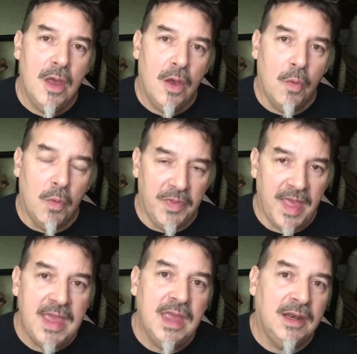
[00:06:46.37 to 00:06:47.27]
when they
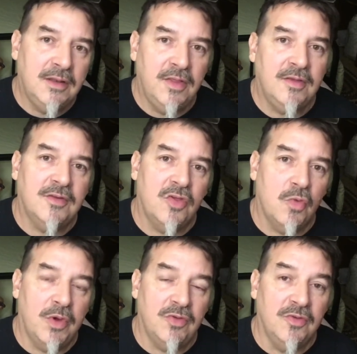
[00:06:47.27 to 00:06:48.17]
get into these
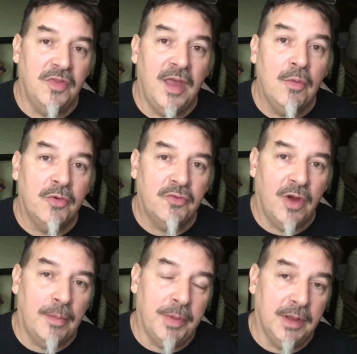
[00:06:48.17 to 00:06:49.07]
situations, they will
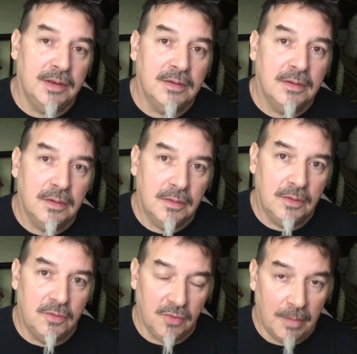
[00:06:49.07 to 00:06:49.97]
drop it,
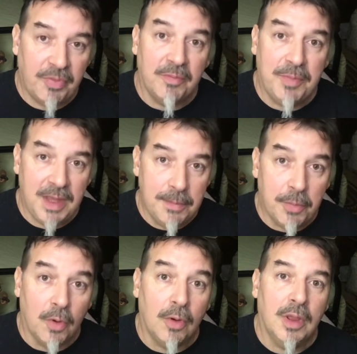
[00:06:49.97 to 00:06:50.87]
drop the
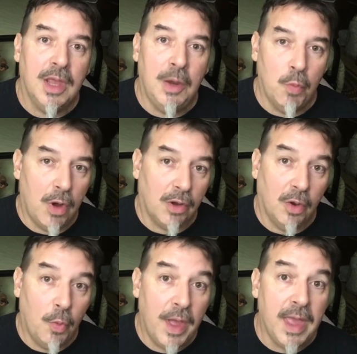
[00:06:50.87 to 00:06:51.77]
people and walk
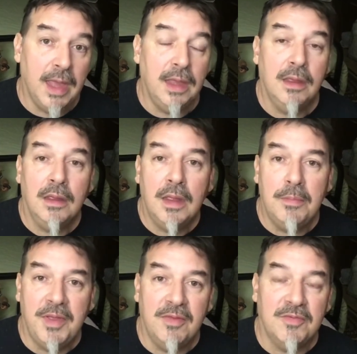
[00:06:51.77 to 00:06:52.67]
away and
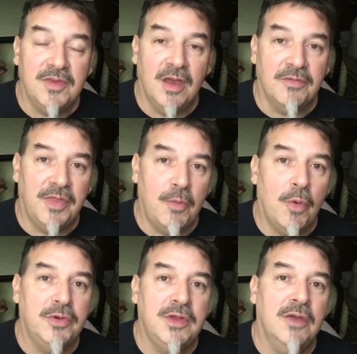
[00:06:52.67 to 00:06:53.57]
be themselves. They
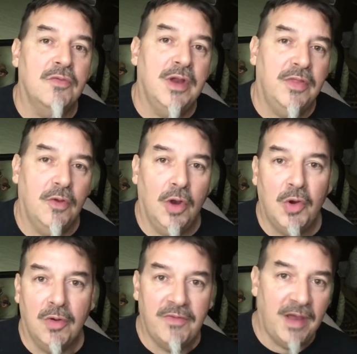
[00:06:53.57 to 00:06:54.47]
want to get rid of their
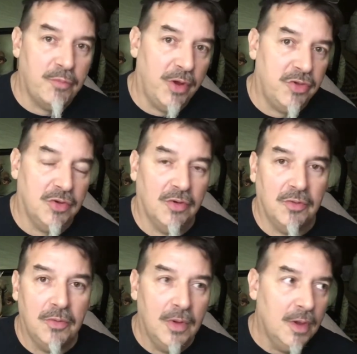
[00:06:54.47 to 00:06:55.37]
lower vibrational
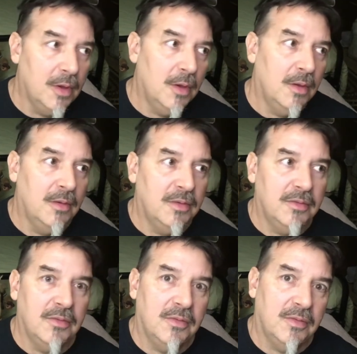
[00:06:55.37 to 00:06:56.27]

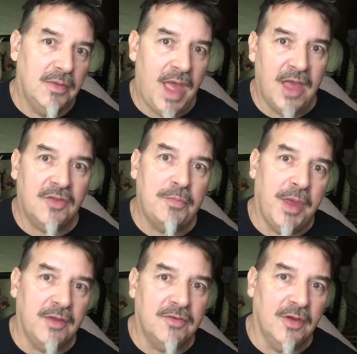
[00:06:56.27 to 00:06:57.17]

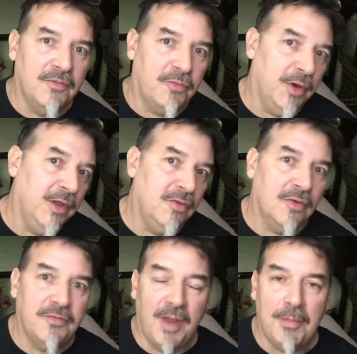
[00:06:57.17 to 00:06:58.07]
aspects of friends or
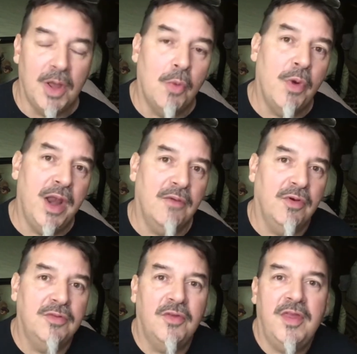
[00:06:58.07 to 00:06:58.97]
family or whatever,
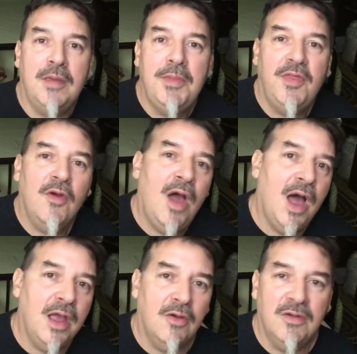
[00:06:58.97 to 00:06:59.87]
so they can be their
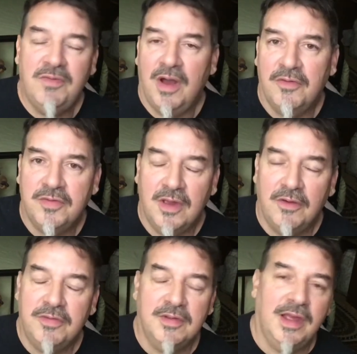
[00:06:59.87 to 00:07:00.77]
higher evolved
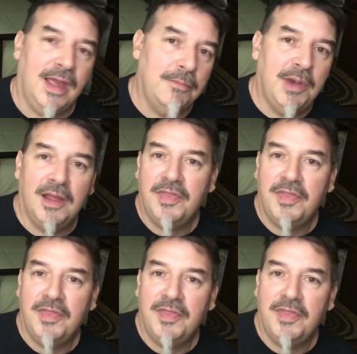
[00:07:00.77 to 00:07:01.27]
selves. It's like, I'm not